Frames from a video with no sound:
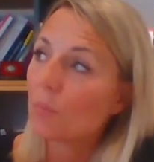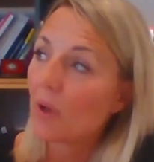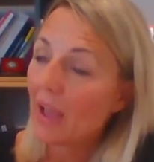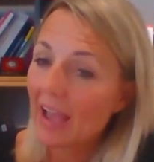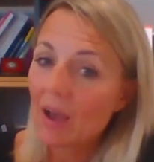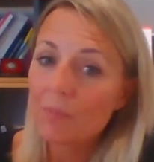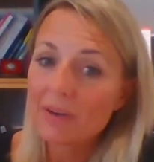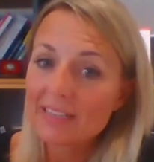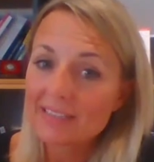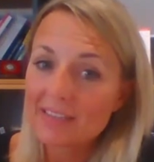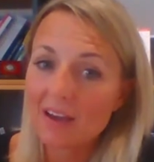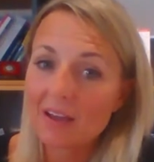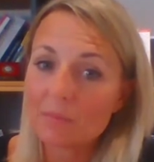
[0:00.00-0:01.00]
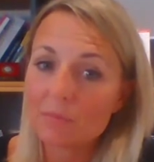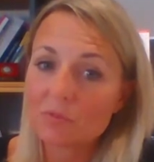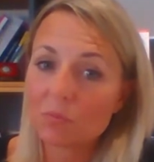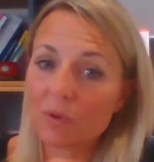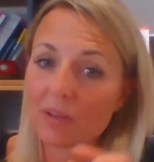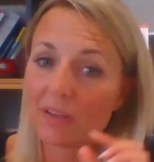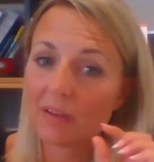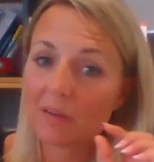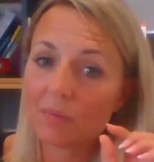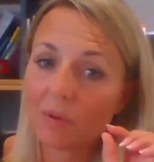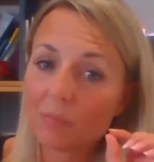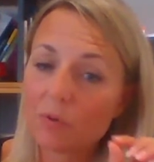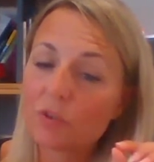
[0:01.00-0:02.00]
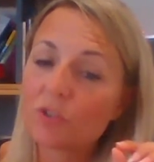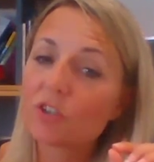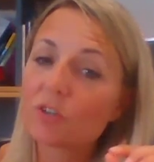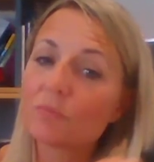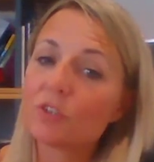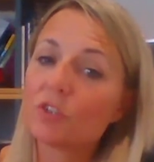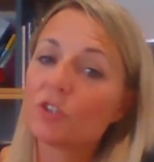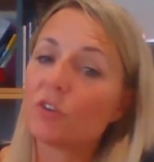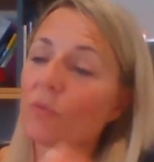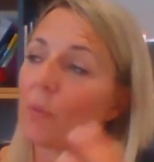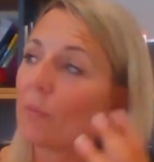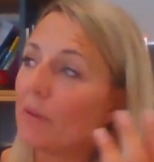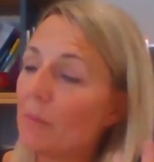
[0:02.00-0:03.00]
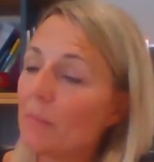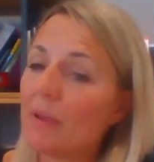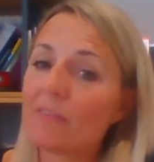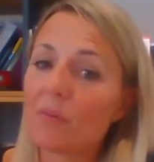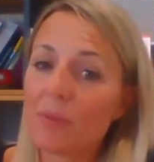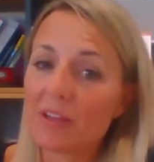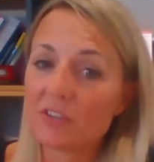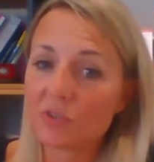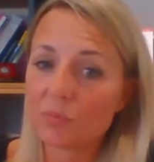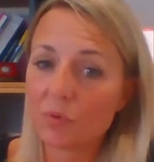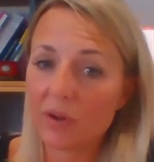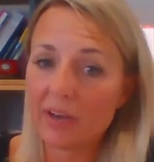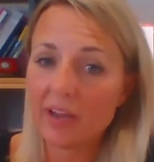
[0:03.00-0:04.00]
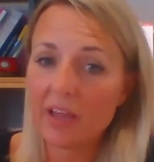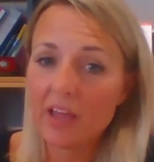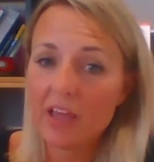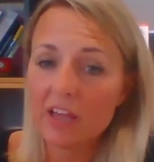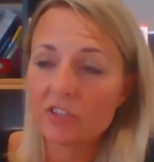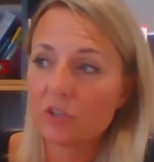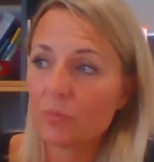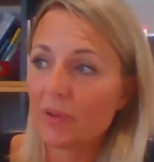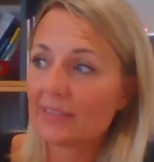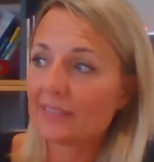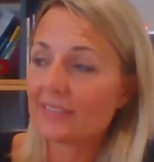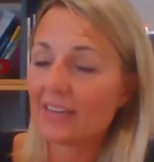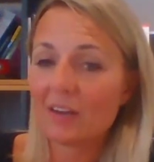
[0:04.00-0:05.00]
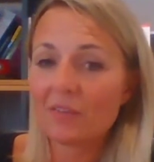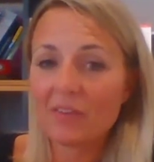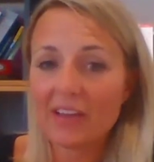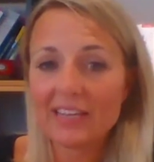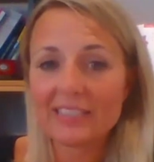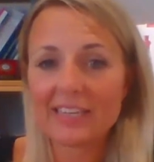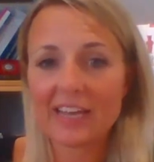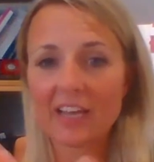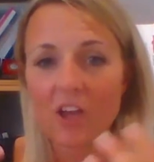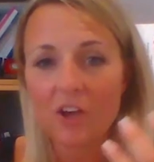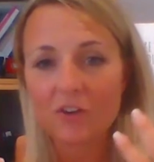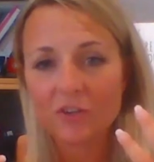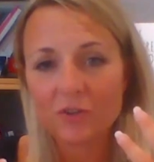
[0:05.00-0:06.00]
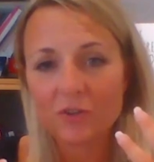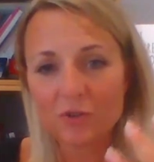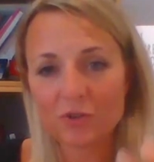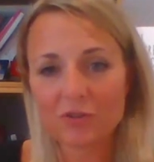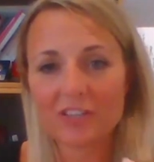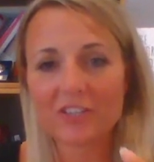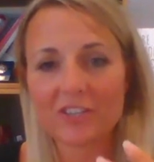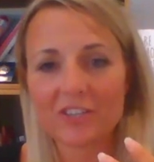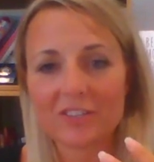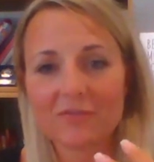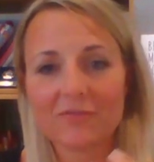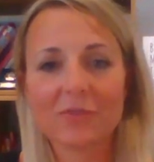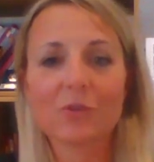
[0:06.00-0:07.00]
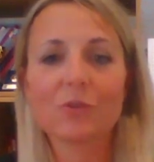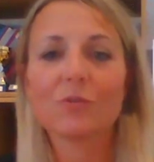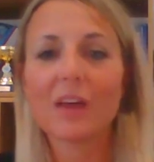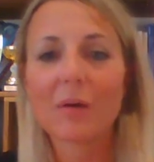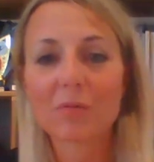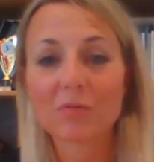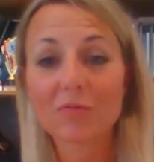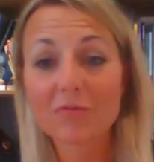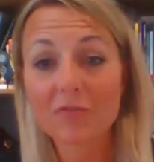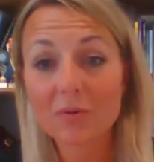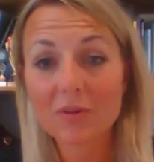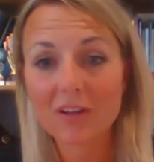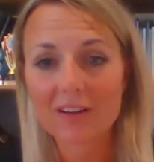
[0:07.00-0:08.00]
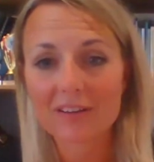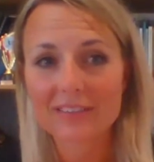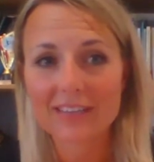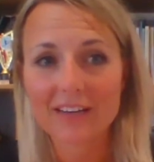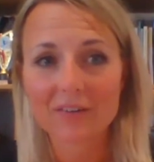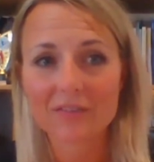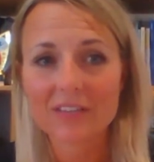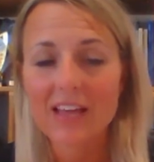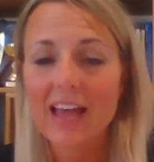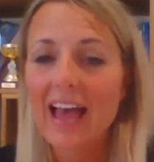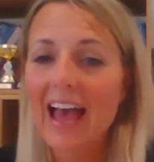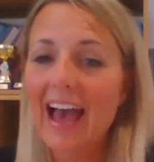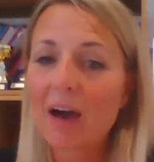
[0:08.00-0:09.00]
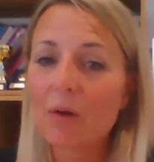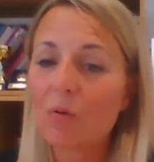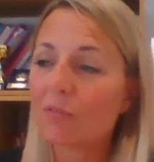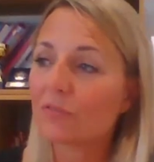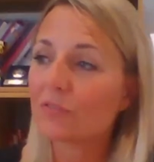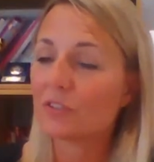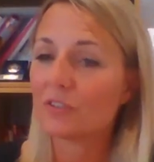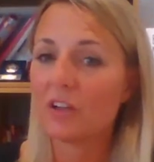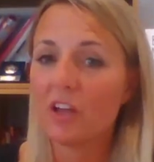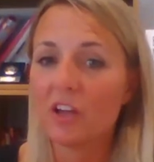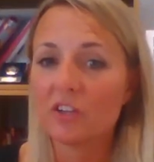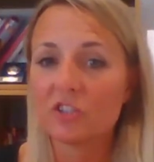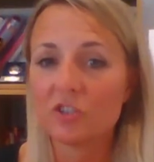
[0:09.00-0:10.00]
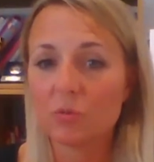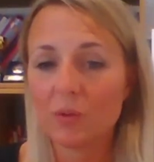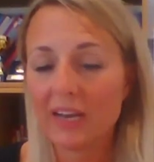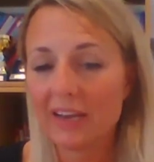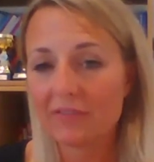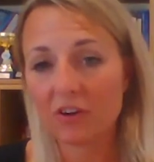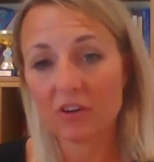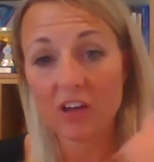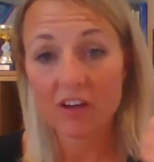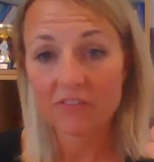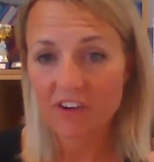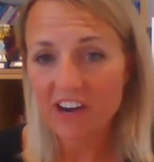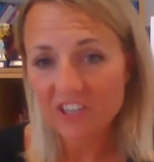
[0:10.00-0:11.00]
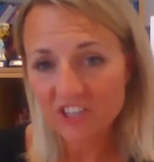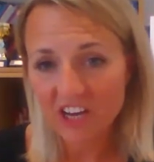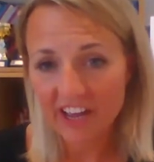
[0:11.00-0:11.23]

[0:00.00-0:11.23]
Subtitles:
But how many times when push comes to shove, when we're in a bit of a pinch point, do we, instead of eating nutritious food that will fuel ourselves, how often do we live on fresh